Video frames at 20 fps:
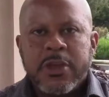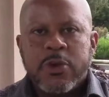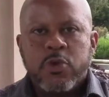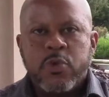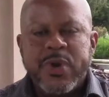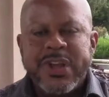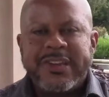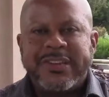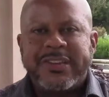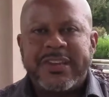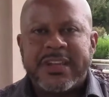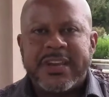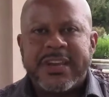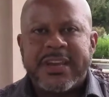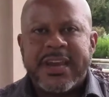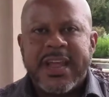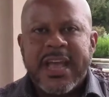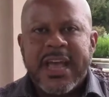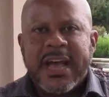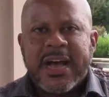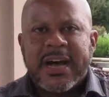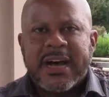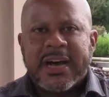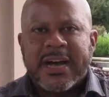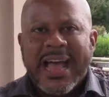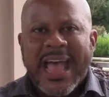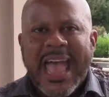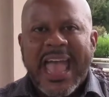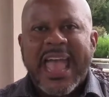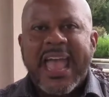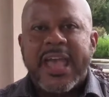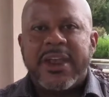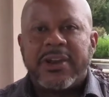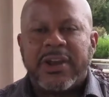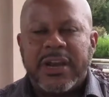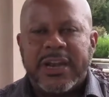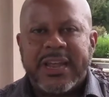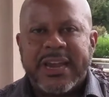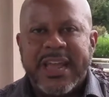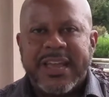we shouldn't
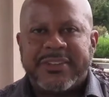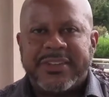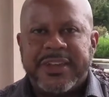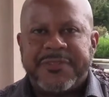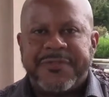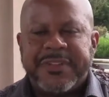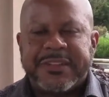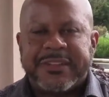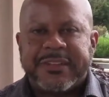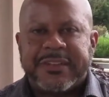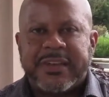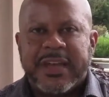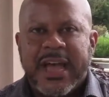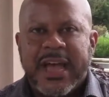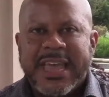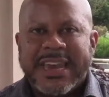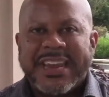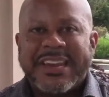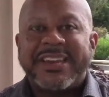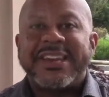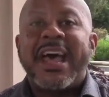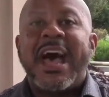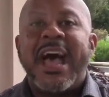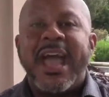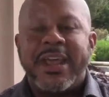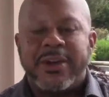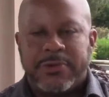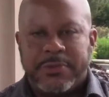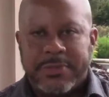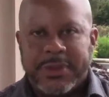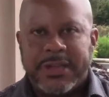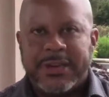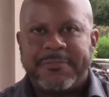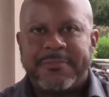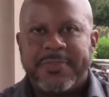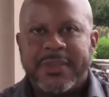handle it as if it's an entitlement.